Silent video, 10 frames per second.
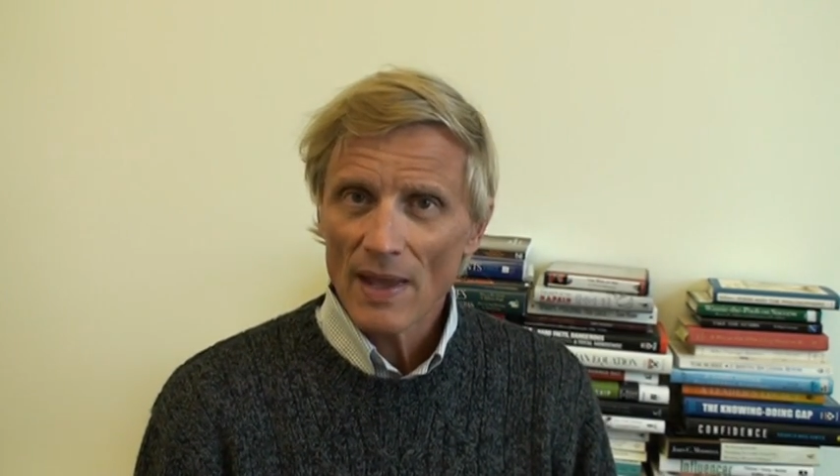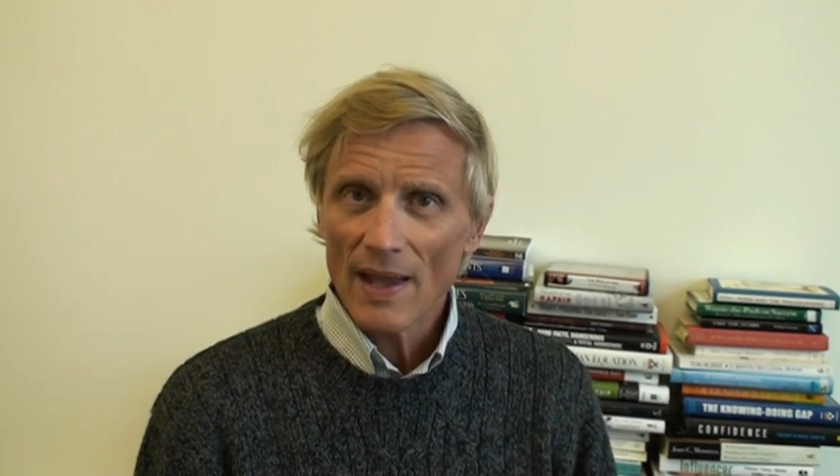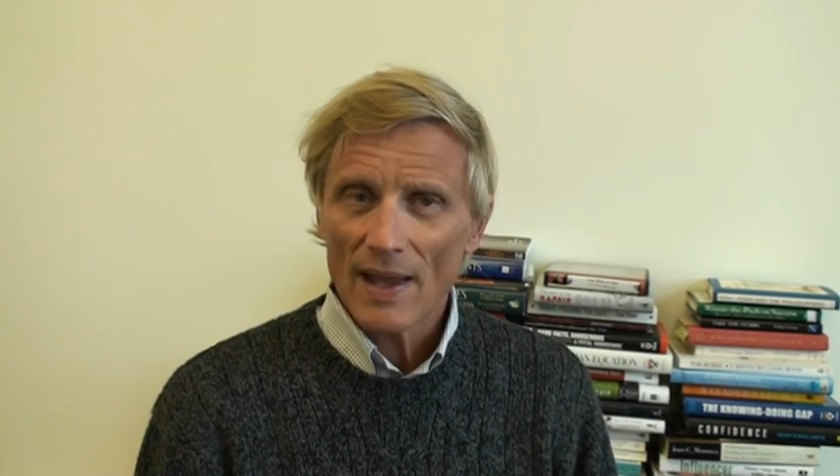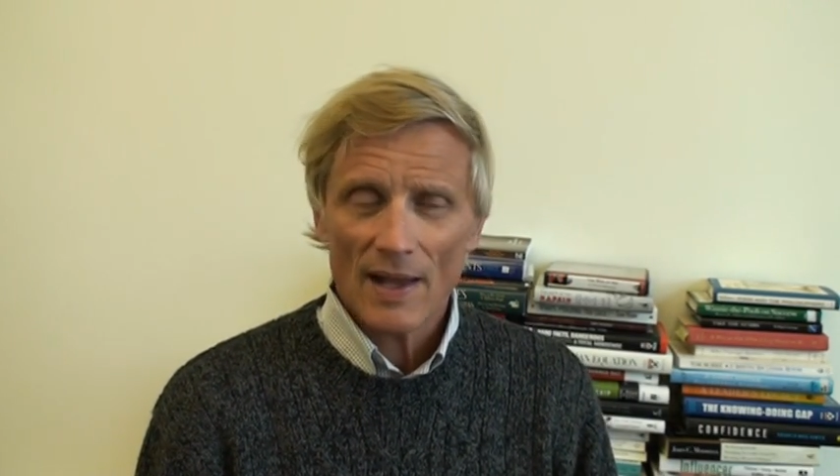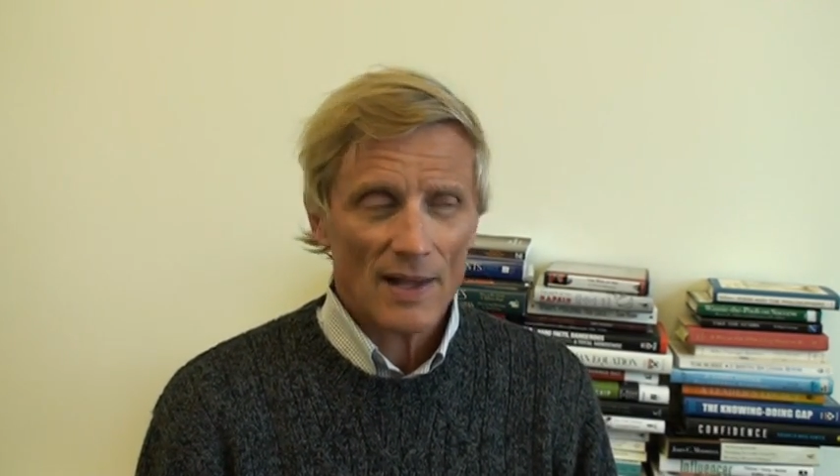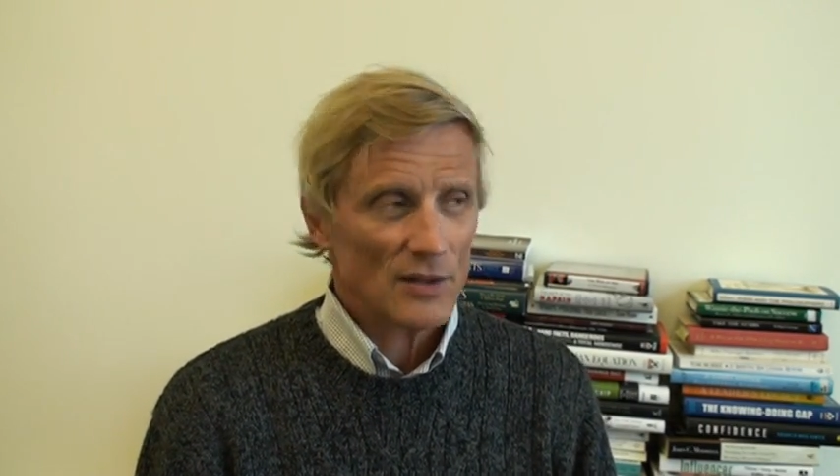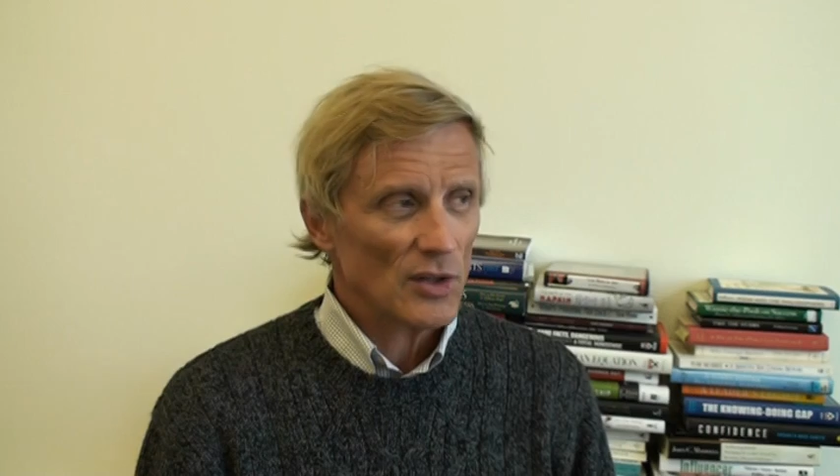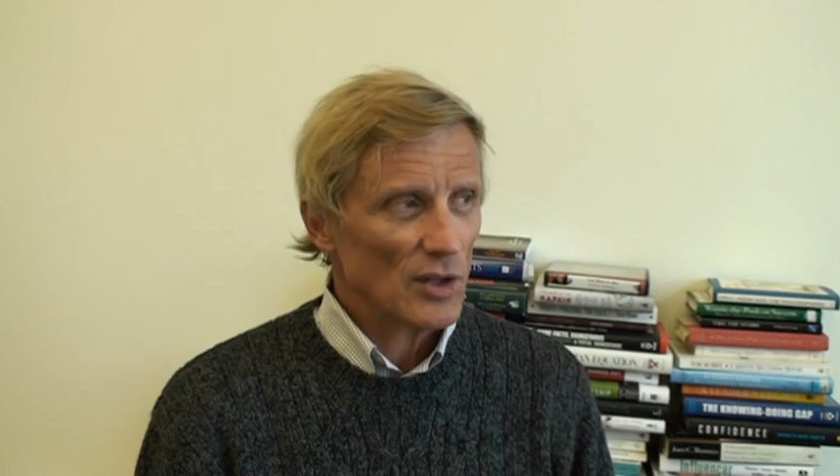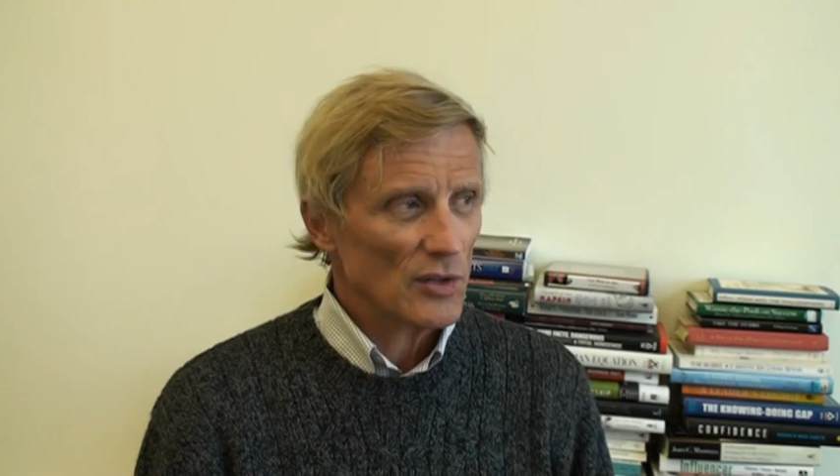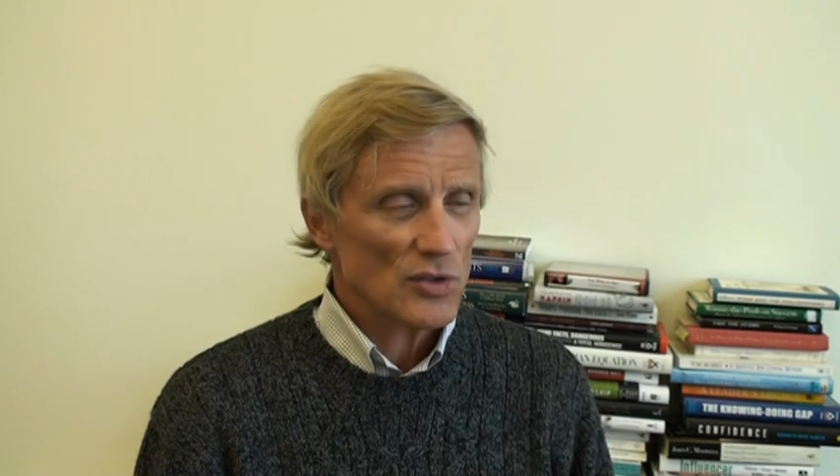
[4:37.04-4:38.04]
And
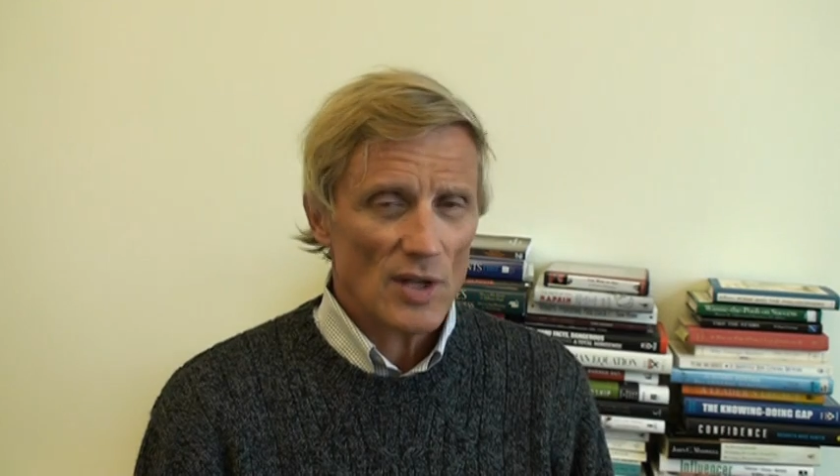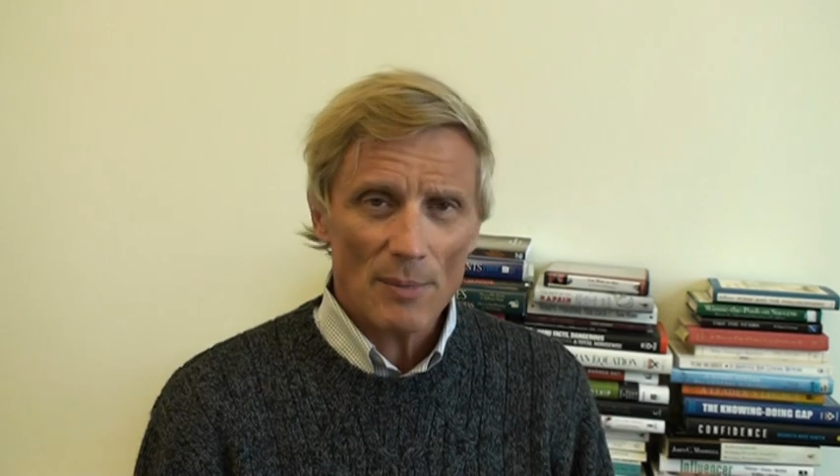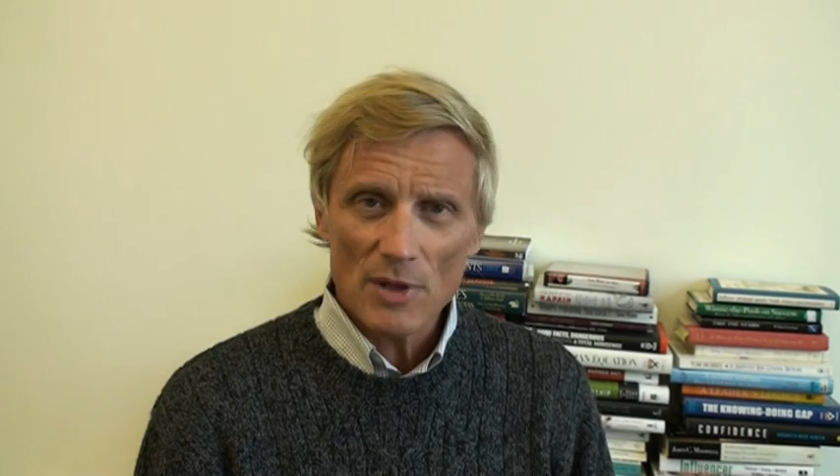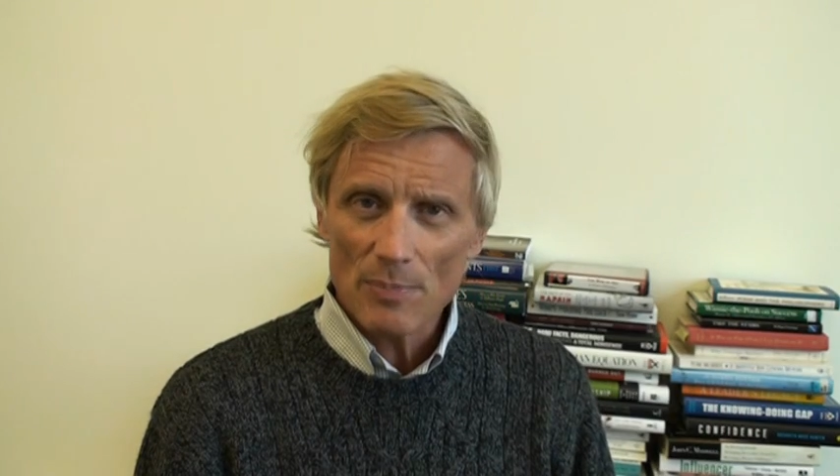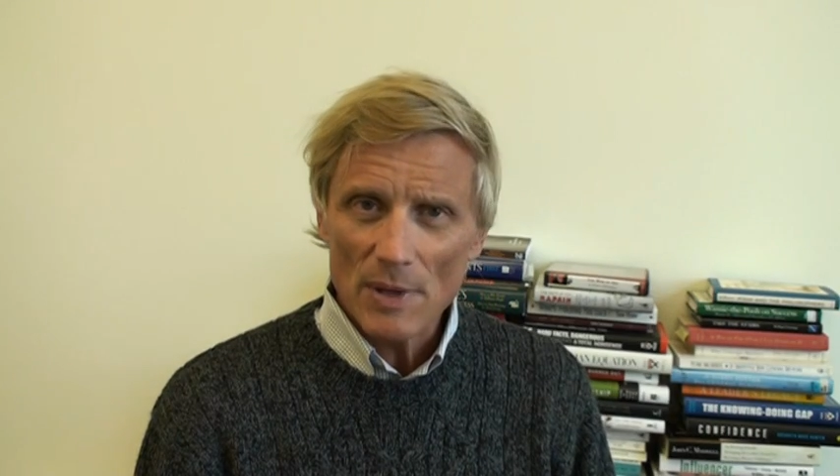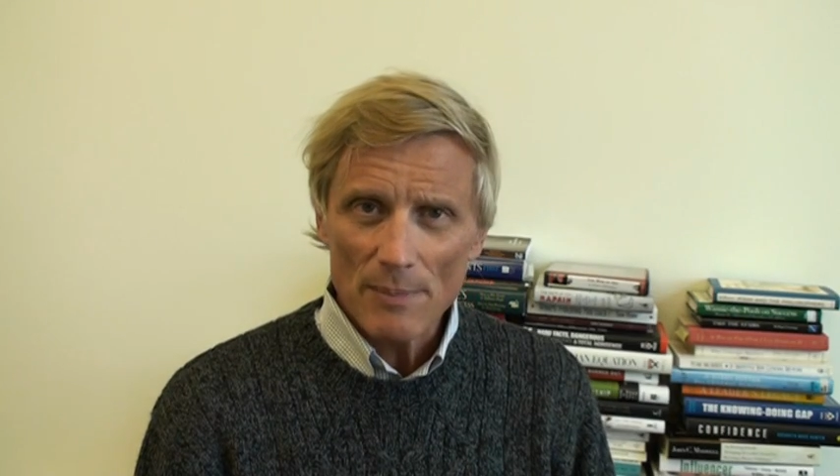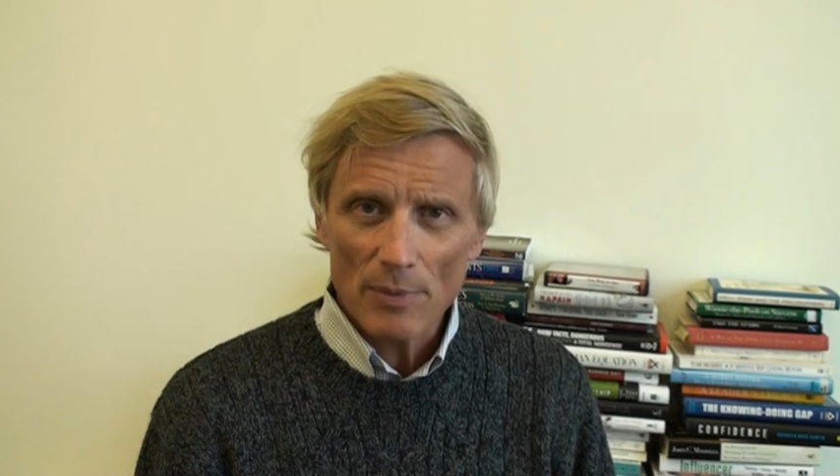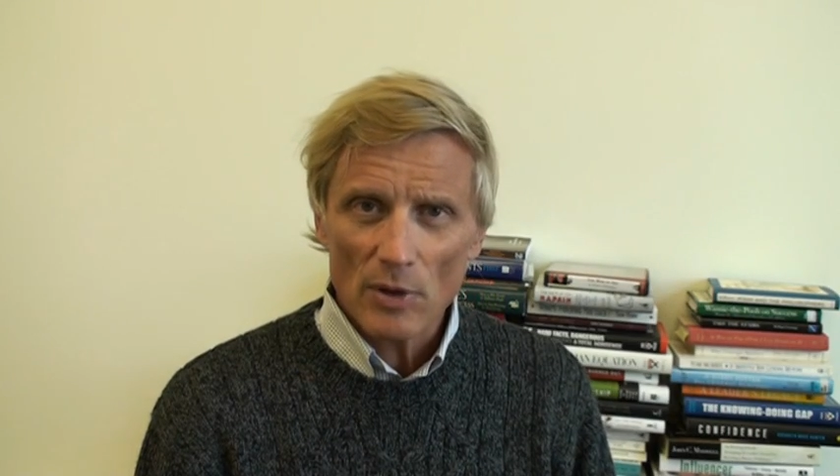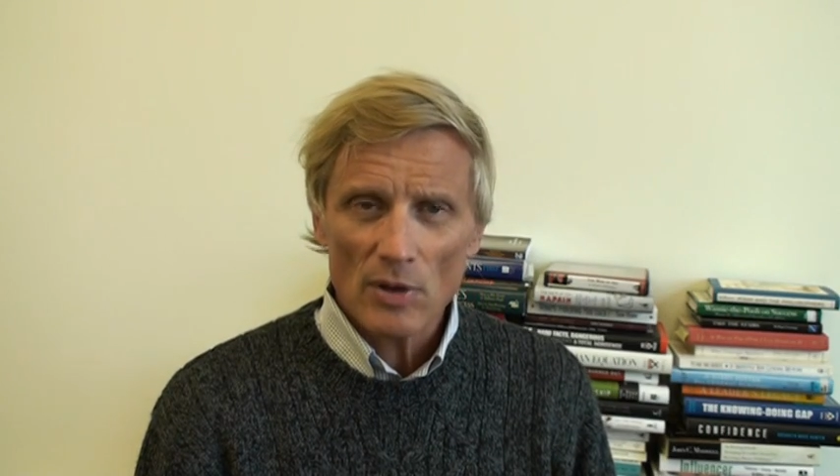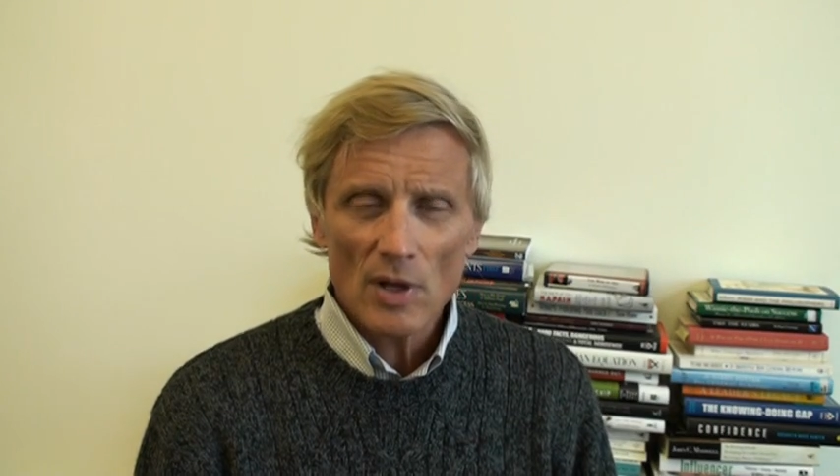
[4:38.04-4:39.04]
some of the
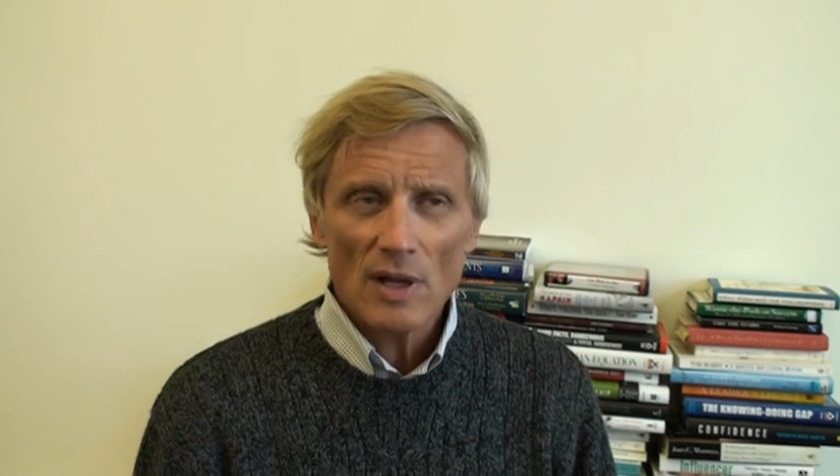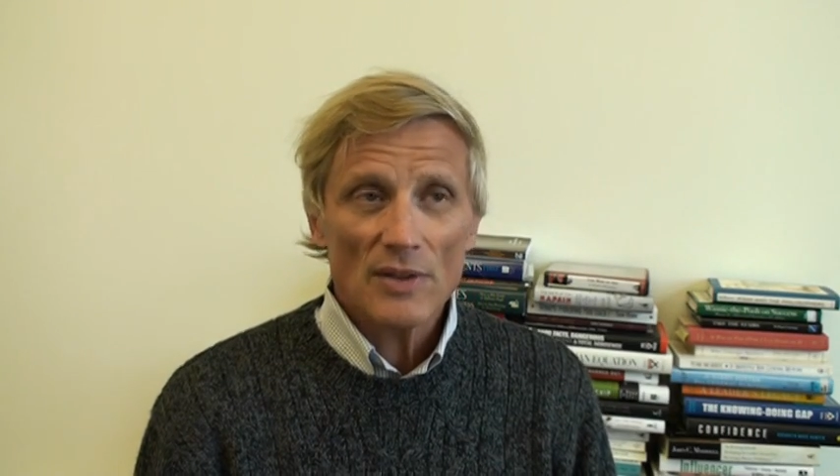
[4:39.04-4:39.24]
people